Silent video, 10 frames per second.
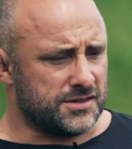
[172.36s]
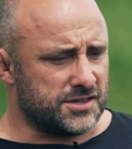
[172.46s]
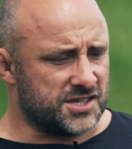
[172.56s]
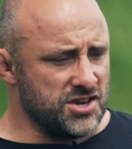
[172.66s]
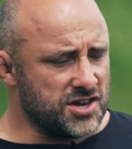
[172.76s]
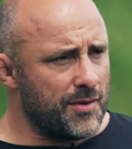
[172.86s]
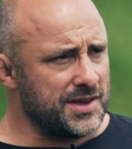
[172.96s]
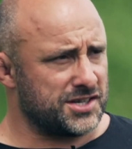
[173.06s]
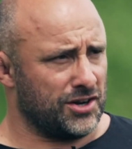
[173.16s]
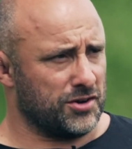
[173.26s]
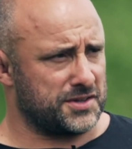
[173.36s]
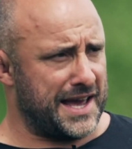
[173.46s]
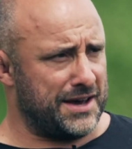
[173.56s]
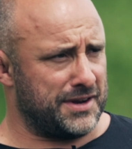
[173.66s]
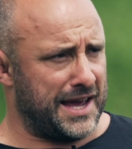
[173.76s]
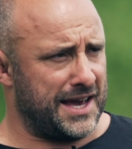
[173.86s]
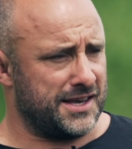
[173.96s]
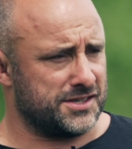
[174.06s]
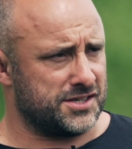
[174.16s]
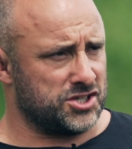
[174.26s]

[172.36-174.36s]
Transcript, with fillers: So you go into lockdown as a